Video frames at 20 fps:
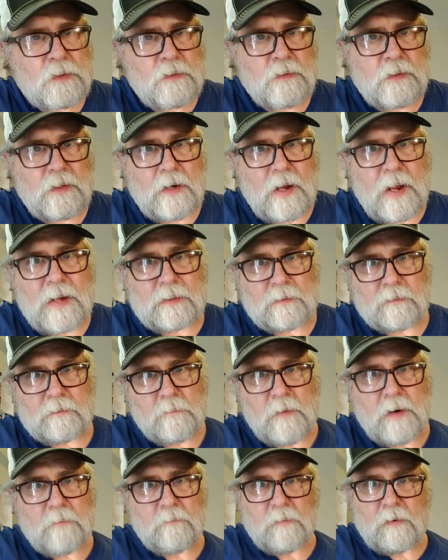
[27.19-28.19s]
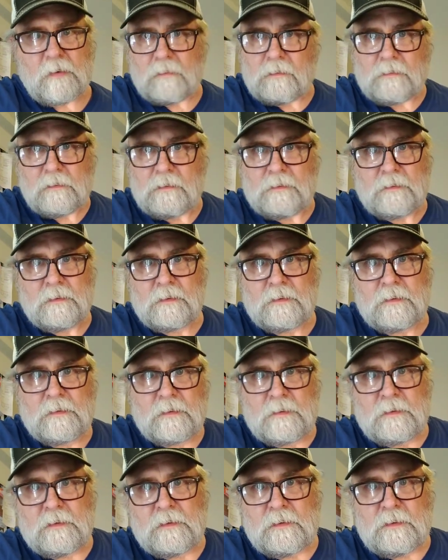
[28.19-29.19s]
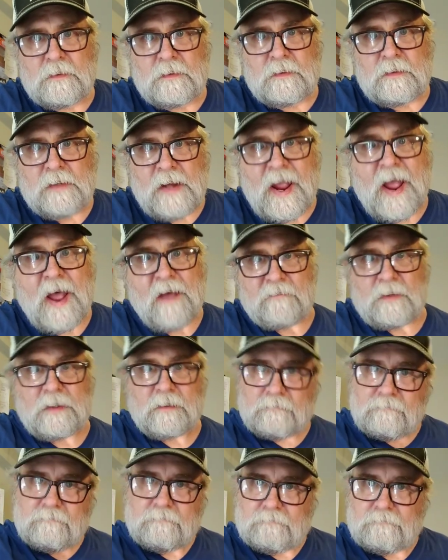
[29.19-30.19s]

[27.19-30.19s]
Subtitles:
that I can remember having,